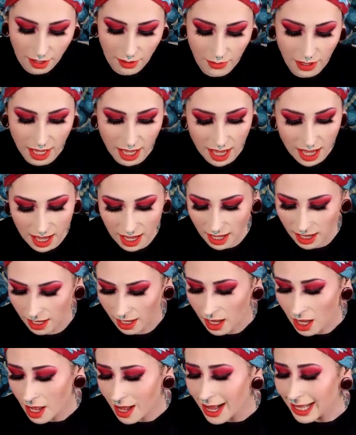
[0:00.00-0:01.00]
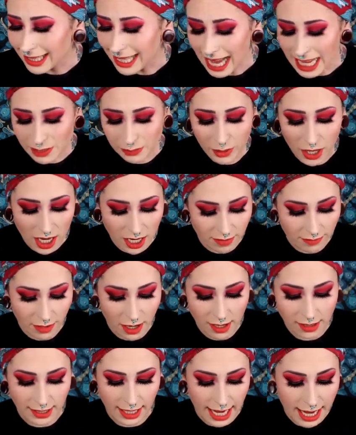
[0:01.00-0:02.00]
Okay, last product for
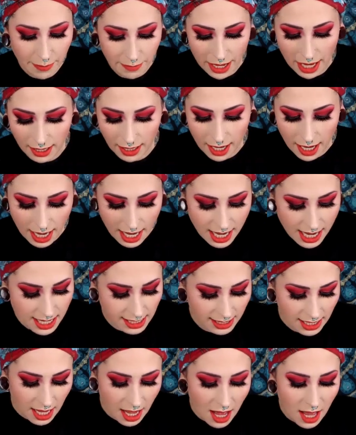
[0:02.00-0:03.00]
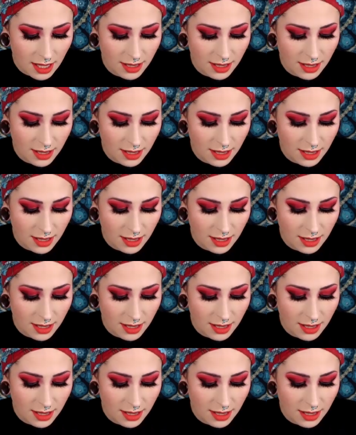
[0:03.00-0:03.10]
our glam bag, guys.